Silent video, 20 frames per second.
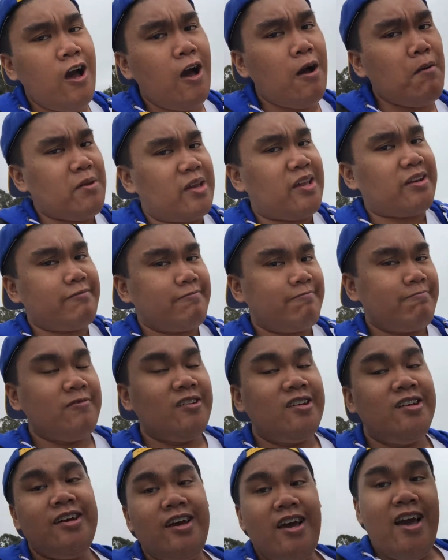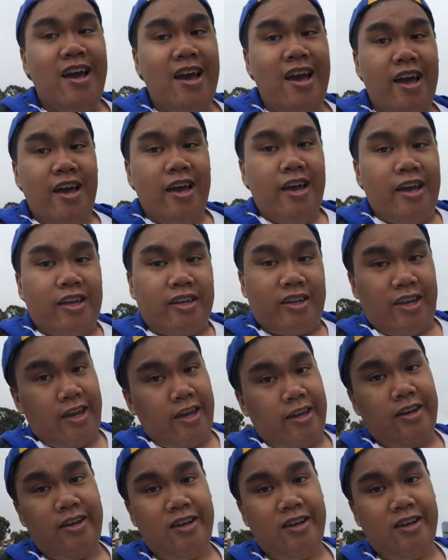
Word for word: A bit. Okay.